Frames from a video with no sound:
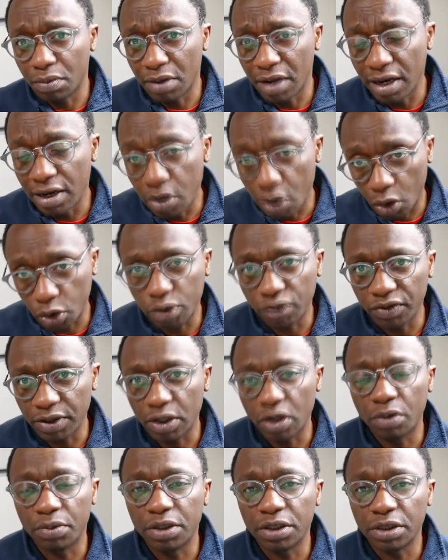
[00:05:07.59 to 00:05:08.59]
A lot of
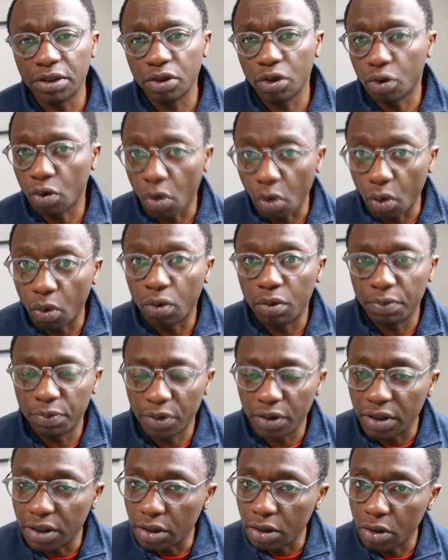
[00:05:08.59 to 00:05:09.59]
e-commerce, not all,
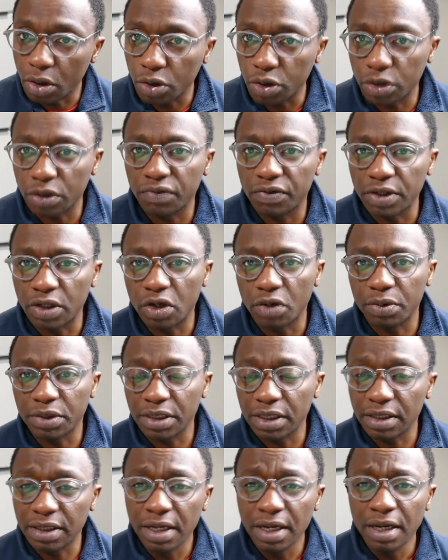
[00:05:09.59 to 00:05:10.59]
but a lot of
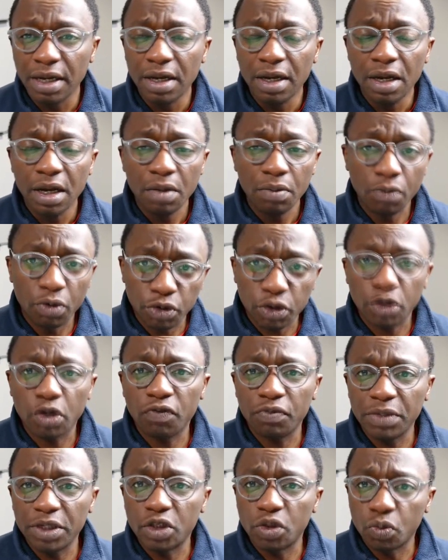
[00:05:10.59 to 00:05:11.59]
e-commerce, and most
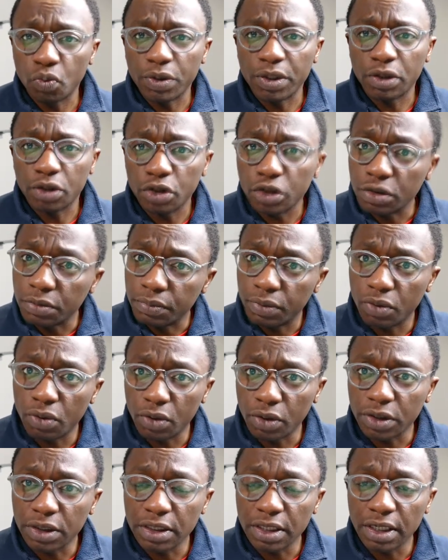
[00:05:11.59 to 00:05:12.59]
governments will
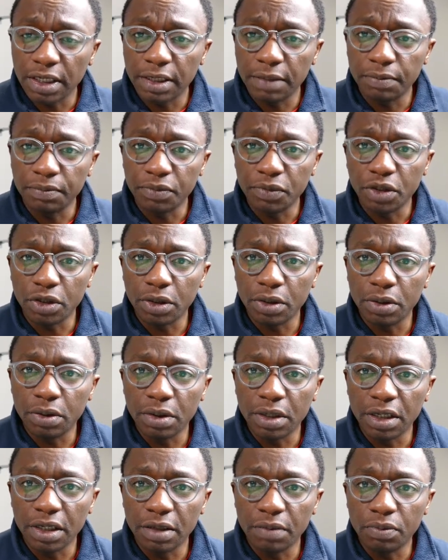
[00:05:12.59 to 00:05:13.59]
support,
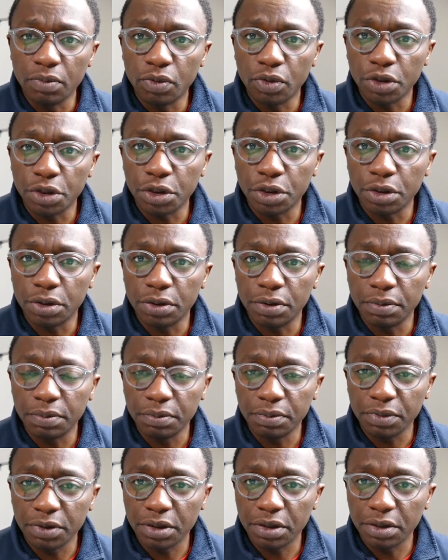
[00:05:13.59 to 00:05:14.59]
what your
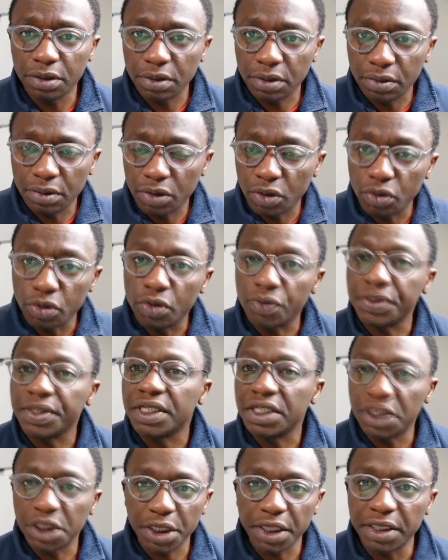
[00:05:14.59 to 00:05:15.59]

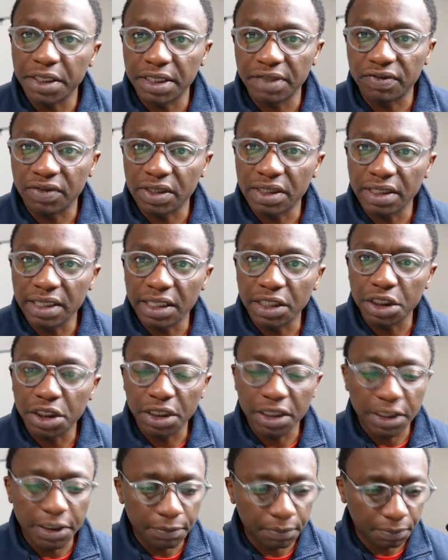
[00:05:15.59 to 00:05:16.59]
initiatives
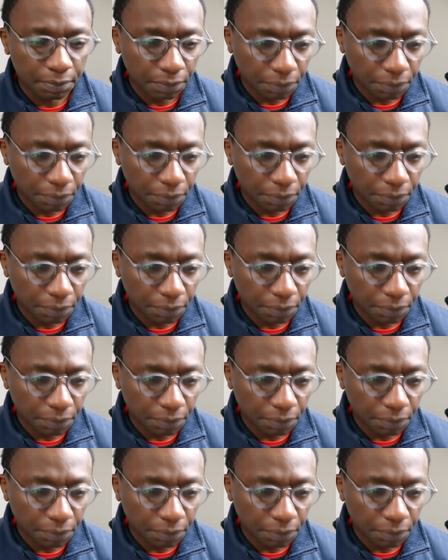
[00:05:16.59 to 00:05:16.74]
essentially.